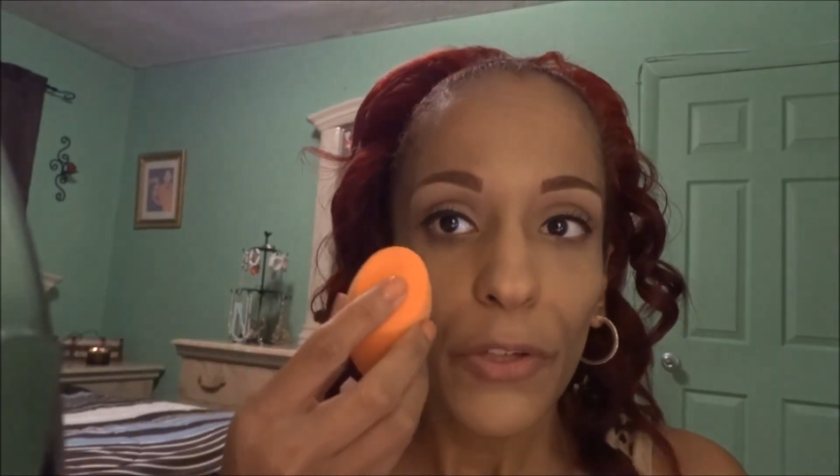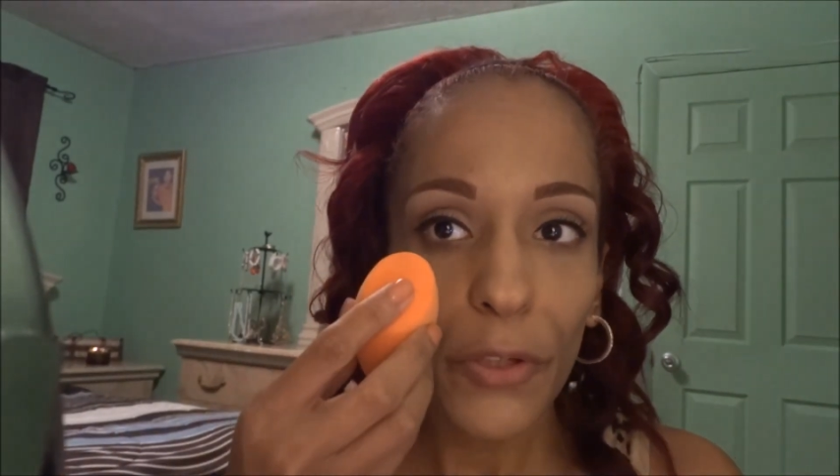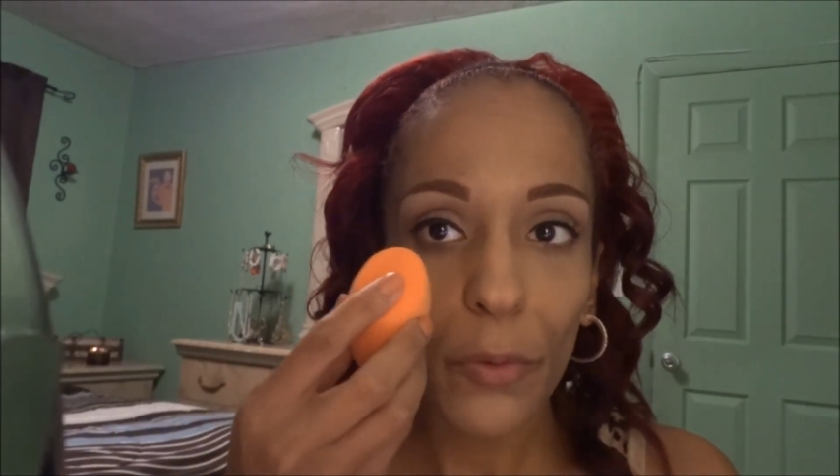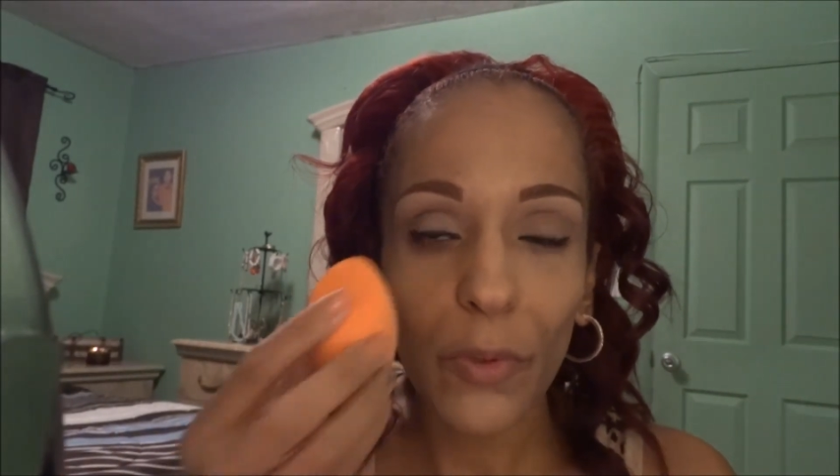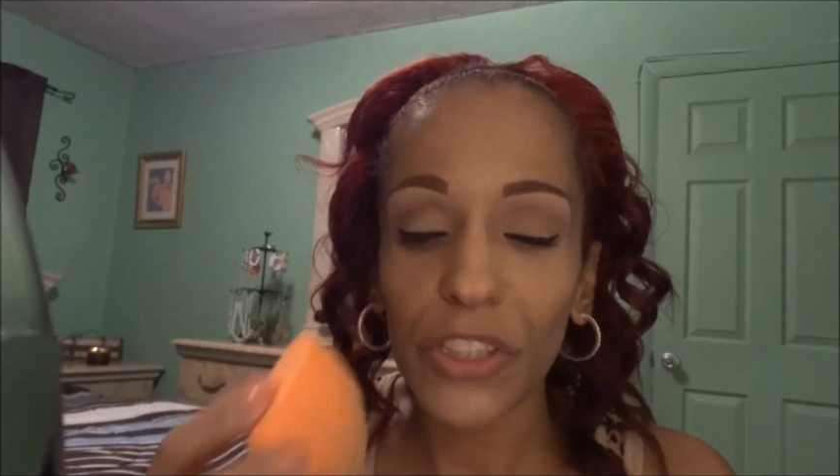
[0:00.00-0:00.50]

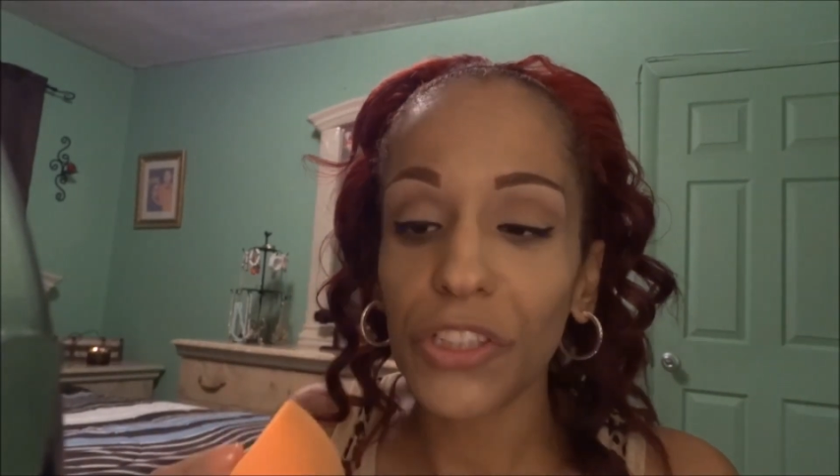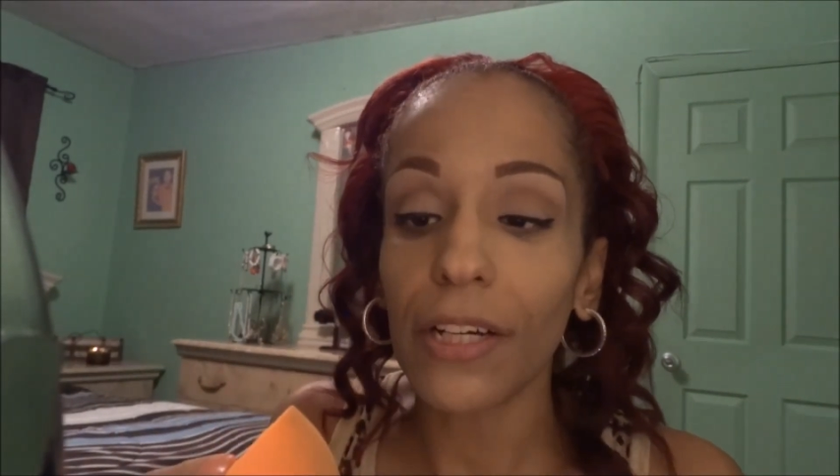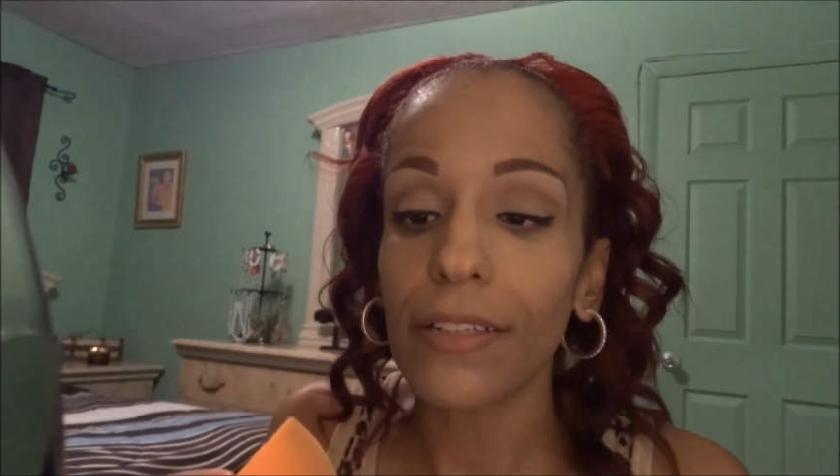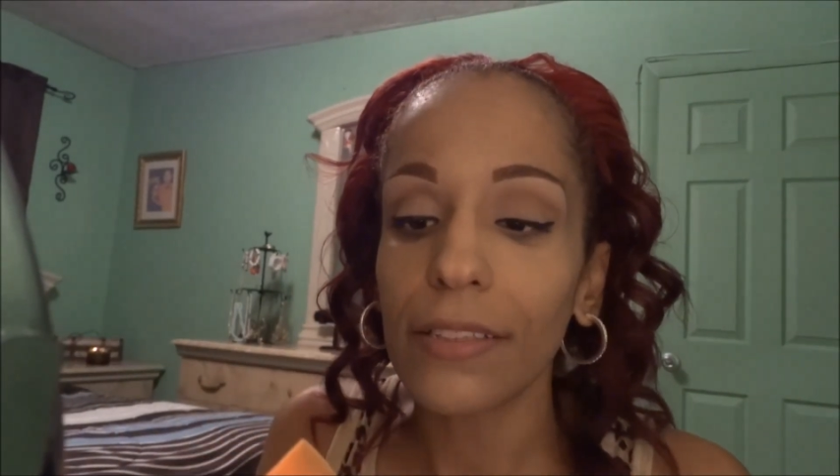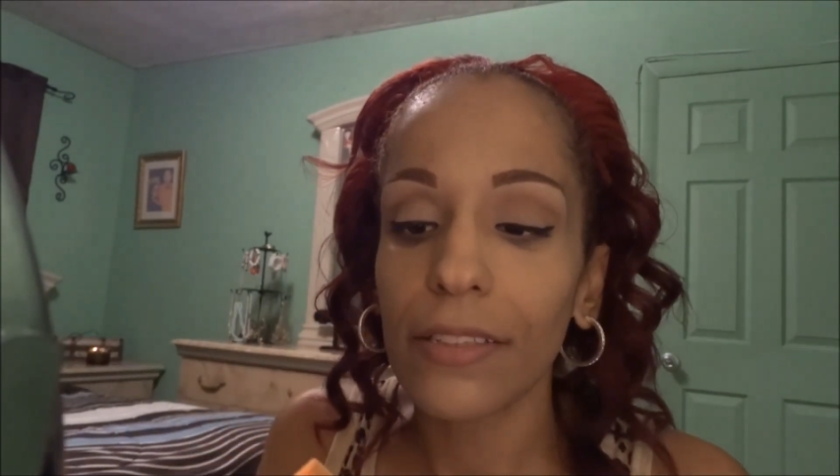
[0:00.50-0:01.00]
you would
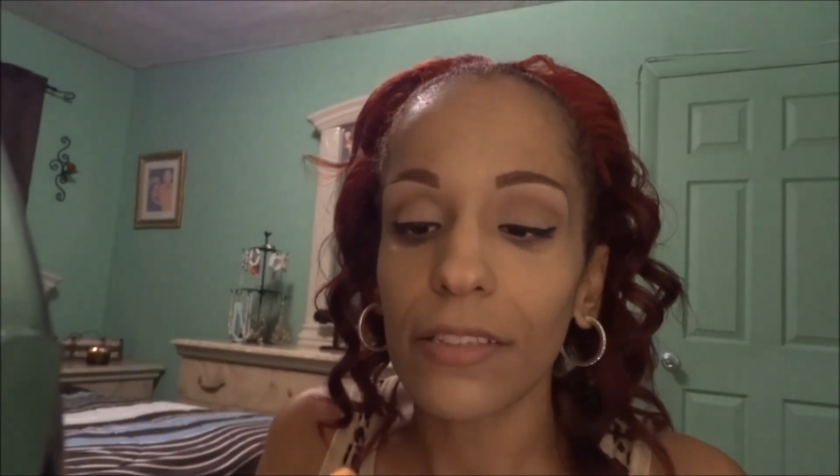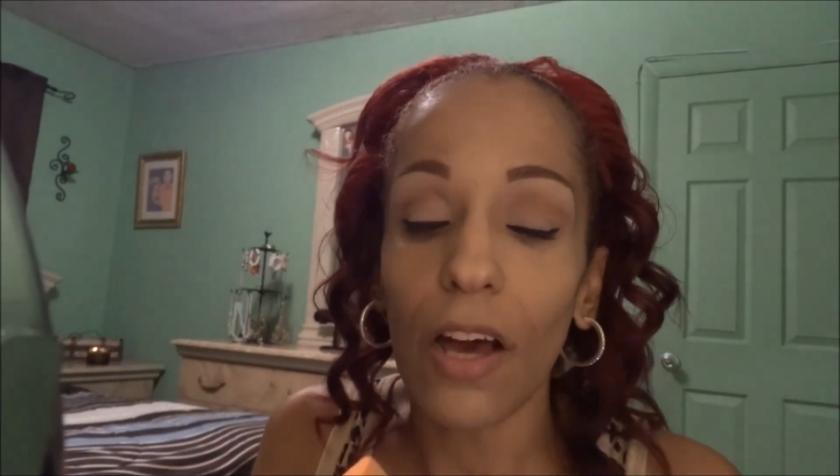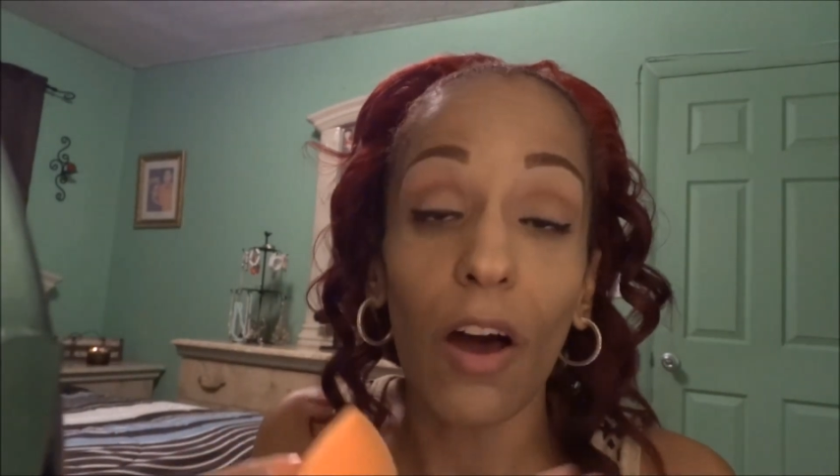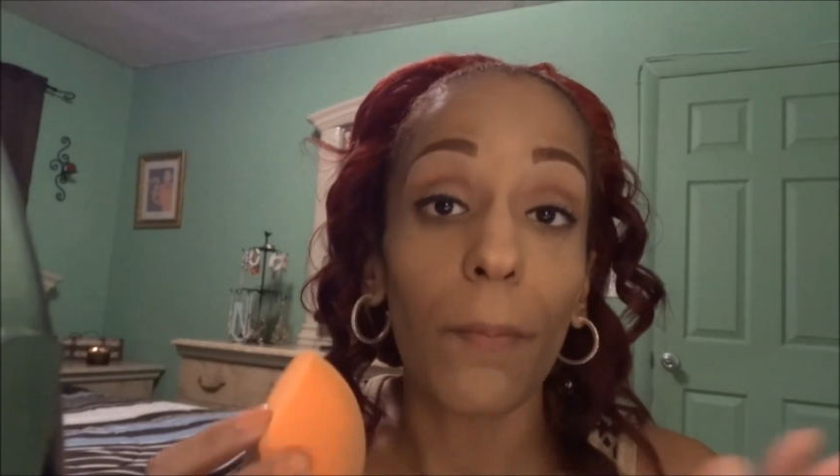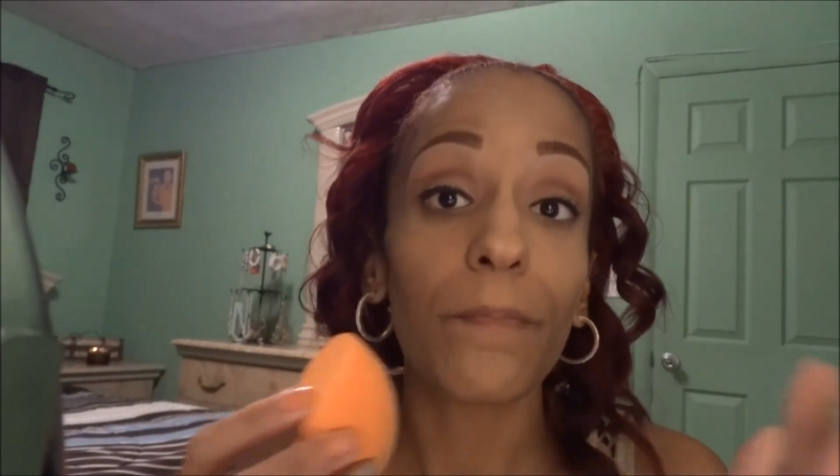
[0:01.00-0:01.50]
just,
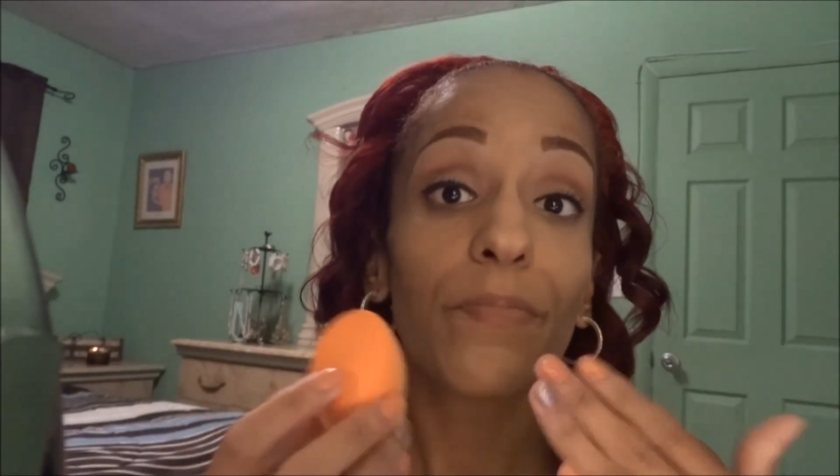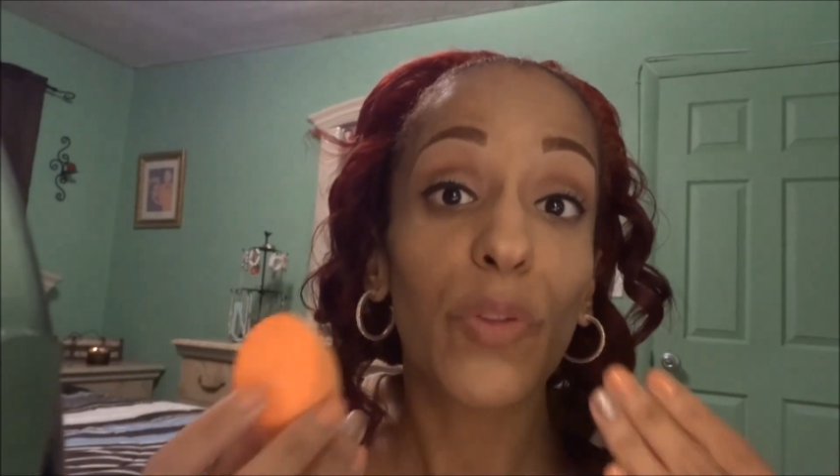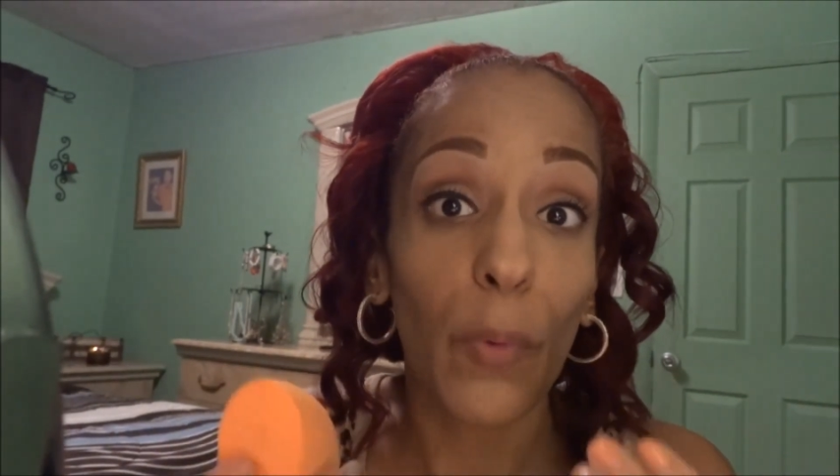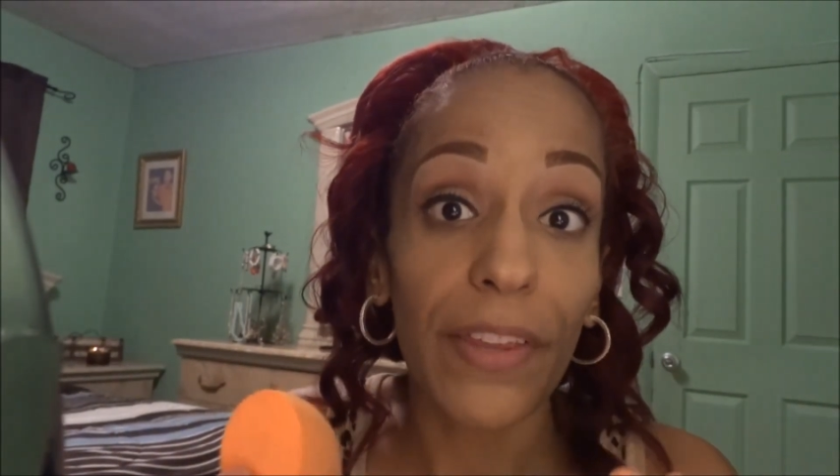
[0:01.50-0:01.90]
the